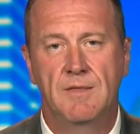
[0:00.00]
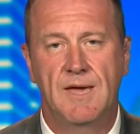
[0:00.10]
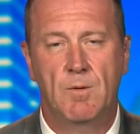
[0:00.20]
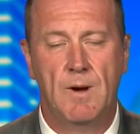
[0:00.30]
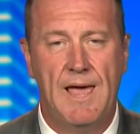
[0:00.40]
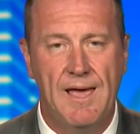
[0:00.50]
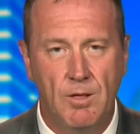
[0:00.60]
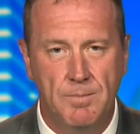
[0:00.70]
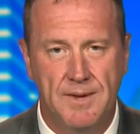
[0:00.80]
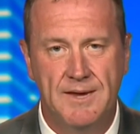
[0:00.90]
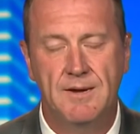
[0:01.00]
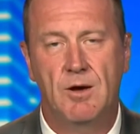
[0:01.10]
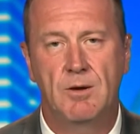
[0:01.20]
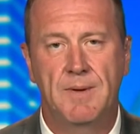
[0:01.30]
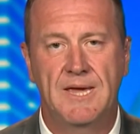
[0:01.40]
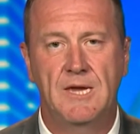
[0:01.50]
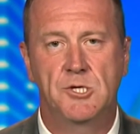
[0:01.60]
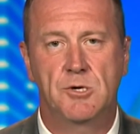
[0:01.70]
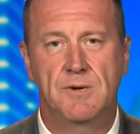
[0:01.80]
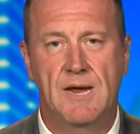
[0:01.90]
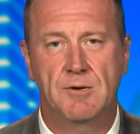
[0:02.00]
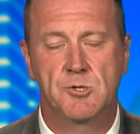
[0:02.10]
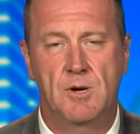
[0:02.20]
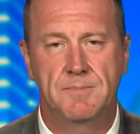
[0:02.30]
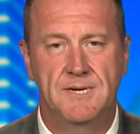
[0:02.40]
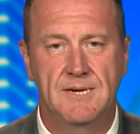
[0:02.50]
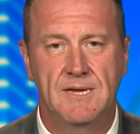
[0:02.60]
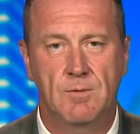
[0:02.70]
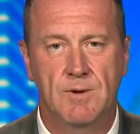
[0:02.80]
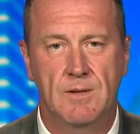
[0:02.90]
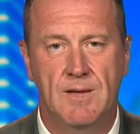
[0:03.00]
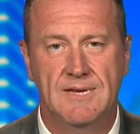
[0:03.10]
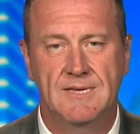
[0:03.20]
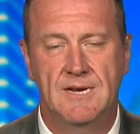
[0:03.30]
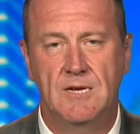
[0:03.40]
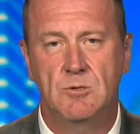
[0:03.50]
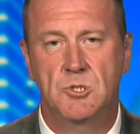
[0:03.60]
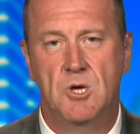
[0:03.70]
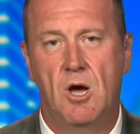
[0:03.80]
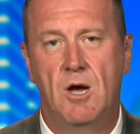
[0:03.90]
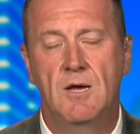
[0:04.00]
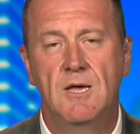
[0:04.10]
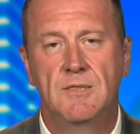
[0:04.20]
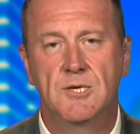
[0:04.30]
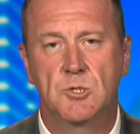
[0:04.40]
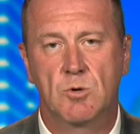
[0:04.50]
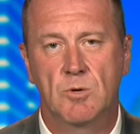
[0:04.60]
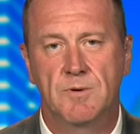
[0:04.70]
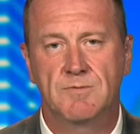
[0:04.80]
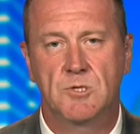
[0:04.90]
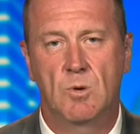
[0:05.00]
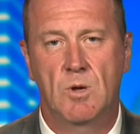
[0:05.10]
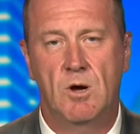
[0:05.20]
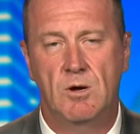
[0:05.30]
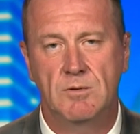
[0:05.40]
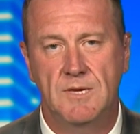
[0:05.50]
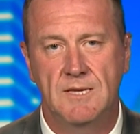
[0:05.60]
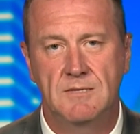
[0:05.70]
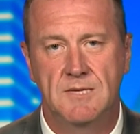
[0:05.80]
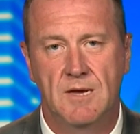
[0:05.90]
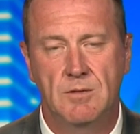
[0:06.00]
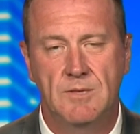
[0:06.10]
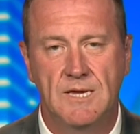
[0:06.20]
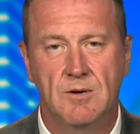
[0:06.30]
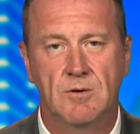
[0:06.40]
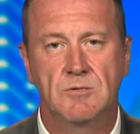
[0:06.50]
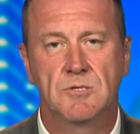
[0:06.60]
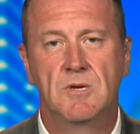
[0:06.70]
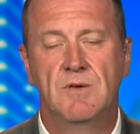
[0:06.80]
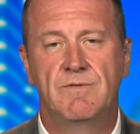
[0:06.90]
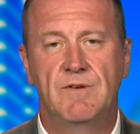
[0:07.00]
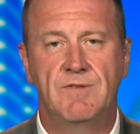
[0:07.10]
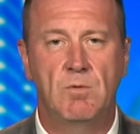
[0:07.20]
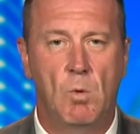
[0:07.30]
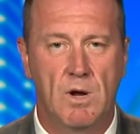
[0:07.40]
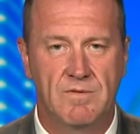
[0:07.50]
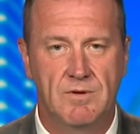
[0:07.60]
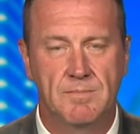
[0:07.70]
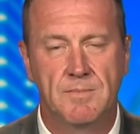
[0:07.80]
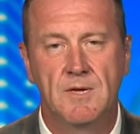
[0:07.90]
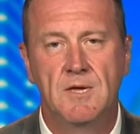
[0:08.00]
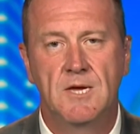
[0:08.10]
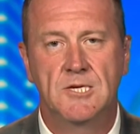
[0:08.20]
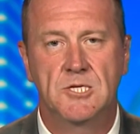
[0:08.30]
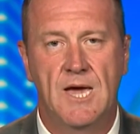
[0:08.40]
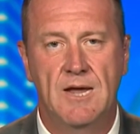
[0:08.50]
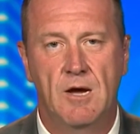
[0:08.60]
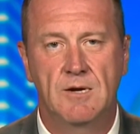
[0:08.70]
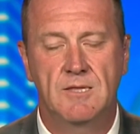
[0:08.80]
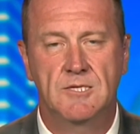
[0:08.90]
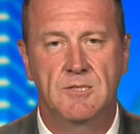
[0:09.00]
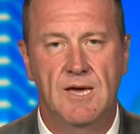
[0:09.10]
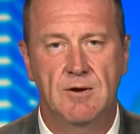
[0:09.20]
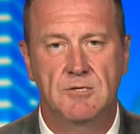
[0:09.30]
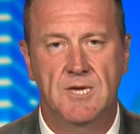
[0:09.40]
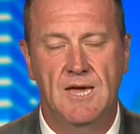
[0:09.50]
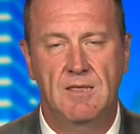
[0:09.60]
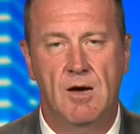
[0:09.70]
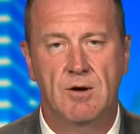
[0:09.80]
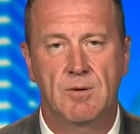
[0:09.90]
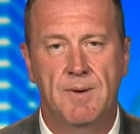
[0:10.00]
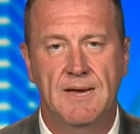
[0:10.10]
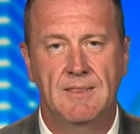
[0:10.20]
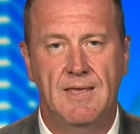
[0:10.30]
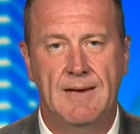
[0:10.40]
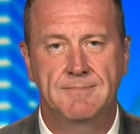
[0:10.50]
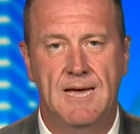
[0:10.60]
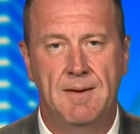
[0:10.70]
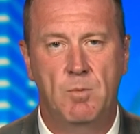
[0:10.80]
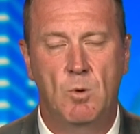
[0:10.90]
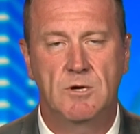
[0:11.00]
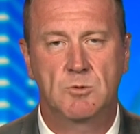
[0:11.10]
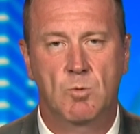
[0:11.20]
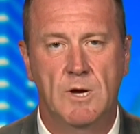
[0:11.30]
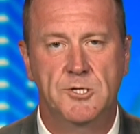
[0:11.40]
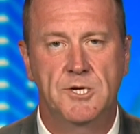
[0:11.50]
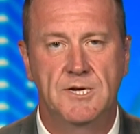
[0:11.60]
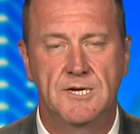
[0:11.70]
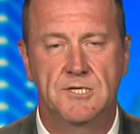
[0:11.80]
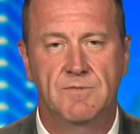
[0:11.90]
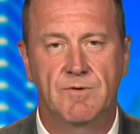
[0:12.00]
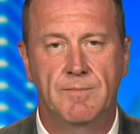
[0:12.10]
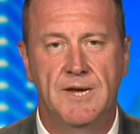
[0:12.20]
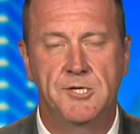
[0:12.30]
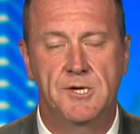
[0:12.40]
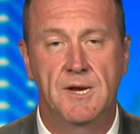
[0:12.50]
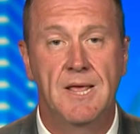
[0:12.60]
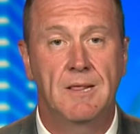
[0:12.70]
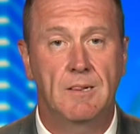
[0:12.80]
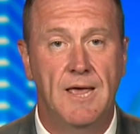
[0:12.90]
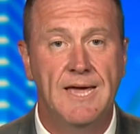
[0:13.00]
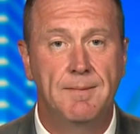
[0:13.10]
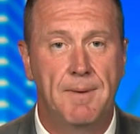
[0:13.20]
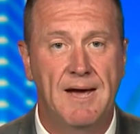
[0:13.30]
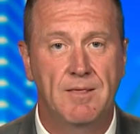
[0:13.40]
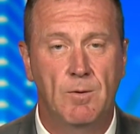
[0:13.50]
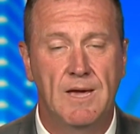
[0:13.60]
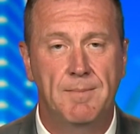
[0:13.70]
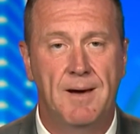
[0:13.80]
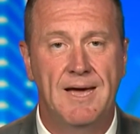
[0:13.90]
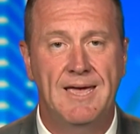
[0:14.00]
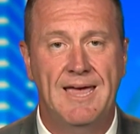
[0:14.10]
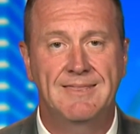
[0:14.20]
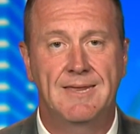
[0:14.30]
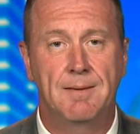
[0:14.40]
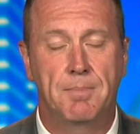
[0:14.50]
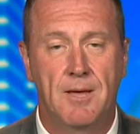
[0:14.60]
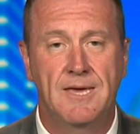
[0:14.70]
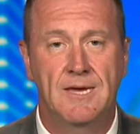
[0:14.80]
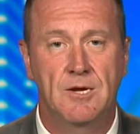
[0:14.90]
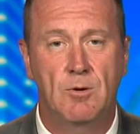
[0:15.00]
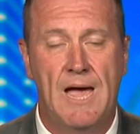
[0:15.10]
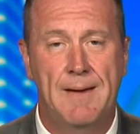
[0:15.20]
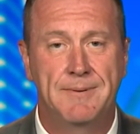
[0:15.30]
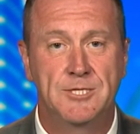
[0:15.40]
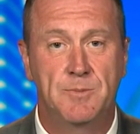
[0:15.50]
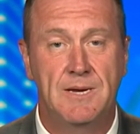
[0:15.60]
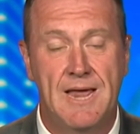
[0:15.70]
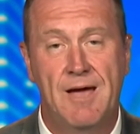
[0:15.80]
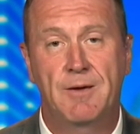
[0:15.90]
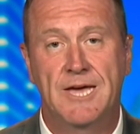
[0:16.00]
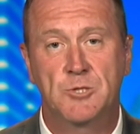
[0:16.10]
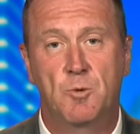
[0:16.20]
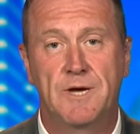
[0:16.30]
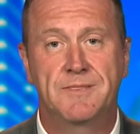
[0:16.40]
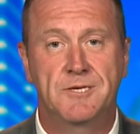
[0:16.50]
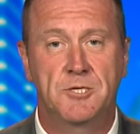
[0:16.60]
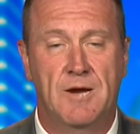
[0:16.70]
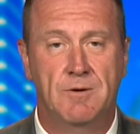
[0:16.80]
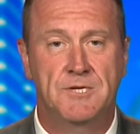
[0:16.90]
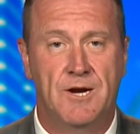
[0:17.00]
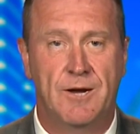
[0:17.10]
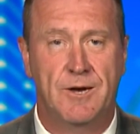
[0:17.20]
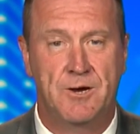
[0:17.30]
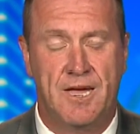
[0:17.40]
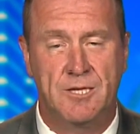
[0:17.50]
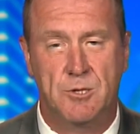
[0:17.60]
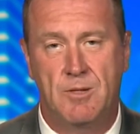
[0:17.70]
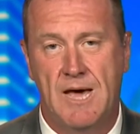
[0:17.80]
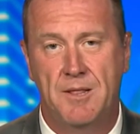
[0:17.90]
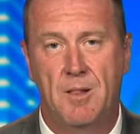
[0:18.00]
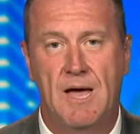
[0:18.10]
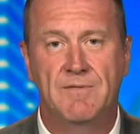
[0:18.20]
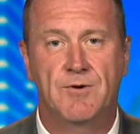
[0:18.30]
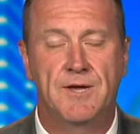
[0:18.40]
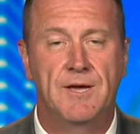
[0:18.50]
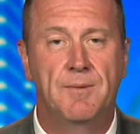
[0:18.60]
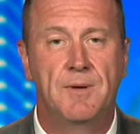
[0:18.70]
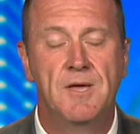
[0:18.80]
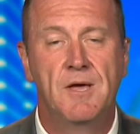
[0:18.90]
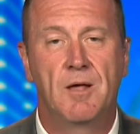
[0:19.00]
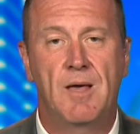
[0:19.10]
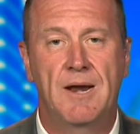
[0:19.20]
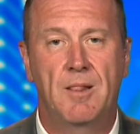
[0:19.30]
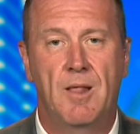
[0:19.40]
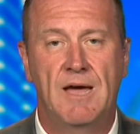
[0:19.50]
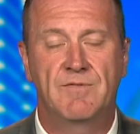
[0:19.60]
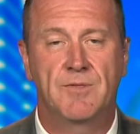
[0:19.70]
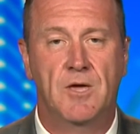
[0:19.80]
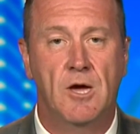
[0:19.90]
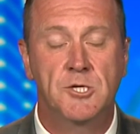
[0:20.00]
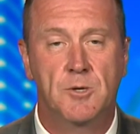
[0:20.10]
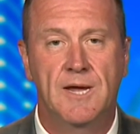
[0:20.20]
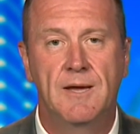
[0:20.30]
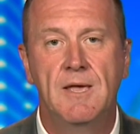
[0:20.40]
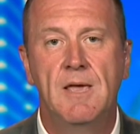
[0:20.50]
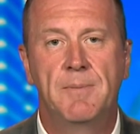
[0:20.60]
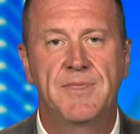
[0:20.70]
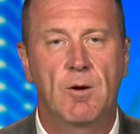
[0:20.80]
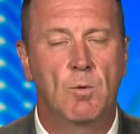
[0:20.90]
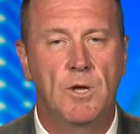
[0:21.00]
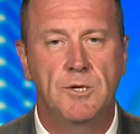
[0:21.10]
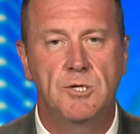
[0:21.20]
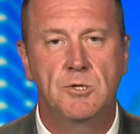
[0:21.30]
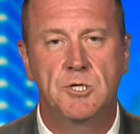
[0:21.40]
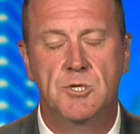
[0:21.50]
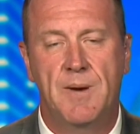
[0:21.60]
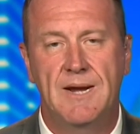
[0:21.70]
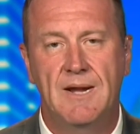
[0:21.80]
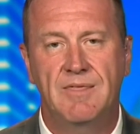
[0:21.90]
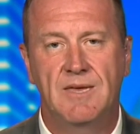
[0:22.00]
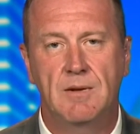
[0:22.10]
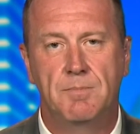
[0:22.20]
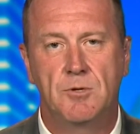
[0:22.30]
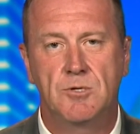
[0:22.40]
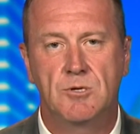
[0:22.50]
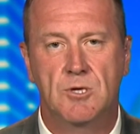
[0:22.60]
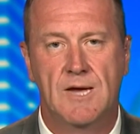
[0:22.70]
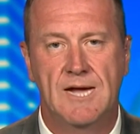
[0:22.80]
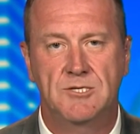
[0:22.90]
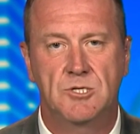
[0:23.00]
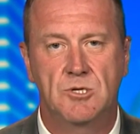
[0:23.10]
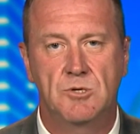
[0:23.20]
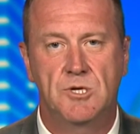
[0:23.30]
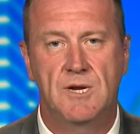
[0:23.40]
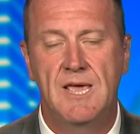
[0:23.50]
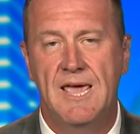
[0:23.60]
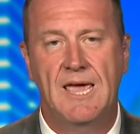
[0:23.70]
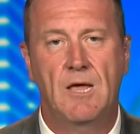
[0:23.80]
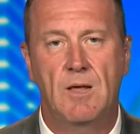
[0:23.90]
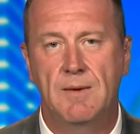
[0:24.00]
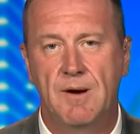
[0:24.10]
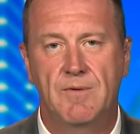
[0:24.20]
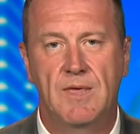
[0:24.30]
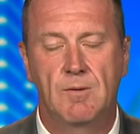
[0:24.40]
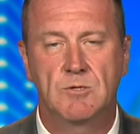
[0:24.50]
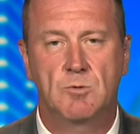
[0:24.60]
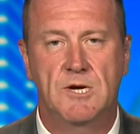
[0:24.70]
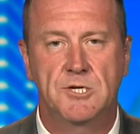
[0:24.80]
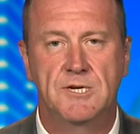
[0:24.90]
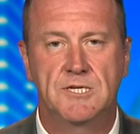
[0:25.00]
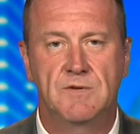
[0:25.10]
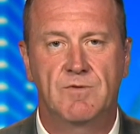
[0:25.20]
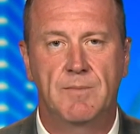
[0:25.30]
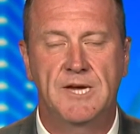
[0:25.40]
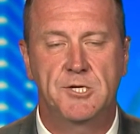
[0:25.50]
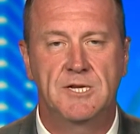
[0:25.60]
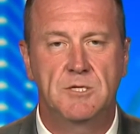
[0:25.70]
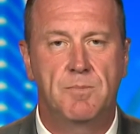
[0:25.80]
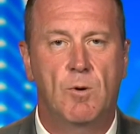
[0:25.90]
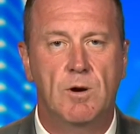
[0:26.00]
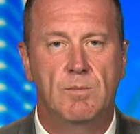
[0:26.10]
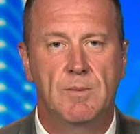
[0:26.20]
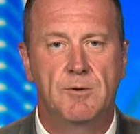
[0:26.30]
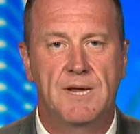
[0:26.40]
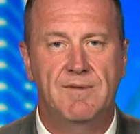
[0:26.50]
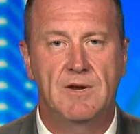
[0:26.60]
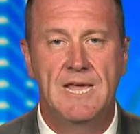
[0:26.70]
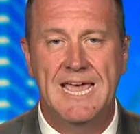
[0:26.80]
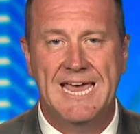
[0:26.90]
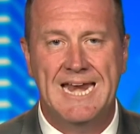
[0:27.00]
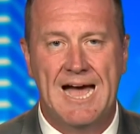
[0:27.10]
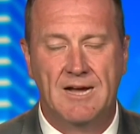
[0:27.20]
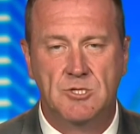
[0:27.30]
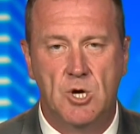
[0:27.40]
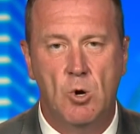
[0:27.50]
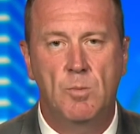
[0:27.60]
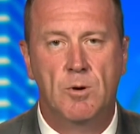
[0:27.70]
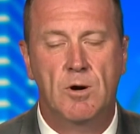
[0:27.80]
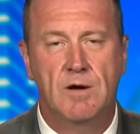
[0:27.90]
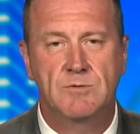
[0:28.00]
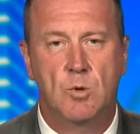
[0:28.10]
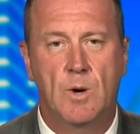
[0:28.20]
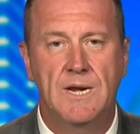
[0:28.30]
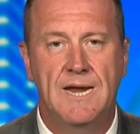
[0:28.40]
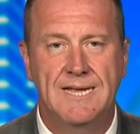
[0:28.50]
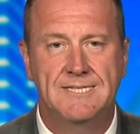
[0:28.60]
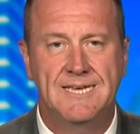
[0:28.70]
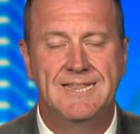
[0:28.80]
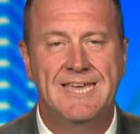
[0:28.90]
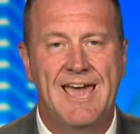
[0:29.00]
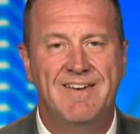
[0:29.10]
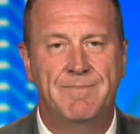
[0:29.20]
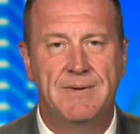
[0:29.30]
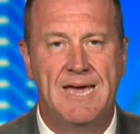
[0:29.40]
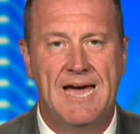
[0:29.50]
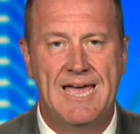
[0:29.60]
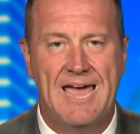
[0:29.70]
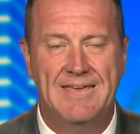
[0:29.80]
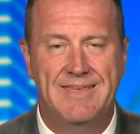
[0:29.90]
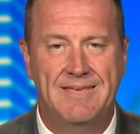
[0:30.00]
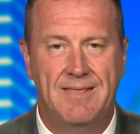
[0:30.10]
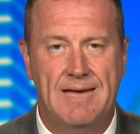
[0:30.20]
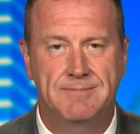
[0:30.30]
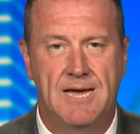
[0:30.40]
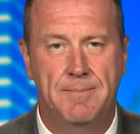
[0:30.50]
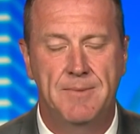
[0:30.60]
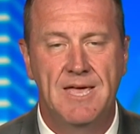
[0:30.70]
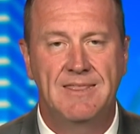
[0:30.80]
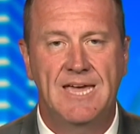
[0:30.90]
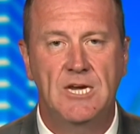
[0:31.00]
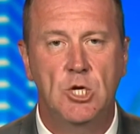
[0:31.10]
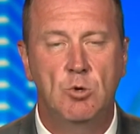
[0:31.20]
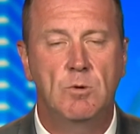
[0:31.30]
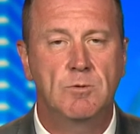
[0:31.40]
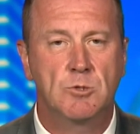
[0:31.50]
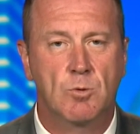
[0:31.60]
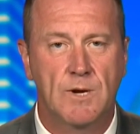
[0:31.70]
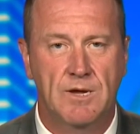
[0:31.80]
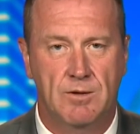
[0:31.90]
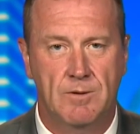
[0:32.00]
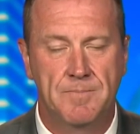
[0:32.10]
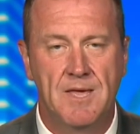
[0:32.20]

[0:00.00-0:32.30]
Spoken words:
They were hell-bent on making sure Donald Trump didn't get reelected, and you saw this group of so-called intel leaders, 51 of them, sign on to this letter saying the Hunter Biden laptop was Russian disinformation, led, by the way, by Anthony Blinken, who happens to be now, guess what, the Secretary of State. So a lot on the line for him, a lot on the line for the country, but they were willing to do just about anything to bulldoze our Constitution and claim everything was Russian disinformation. It's important to remember, David, in October of 2019, the FBI had that laptop. They knew it was real.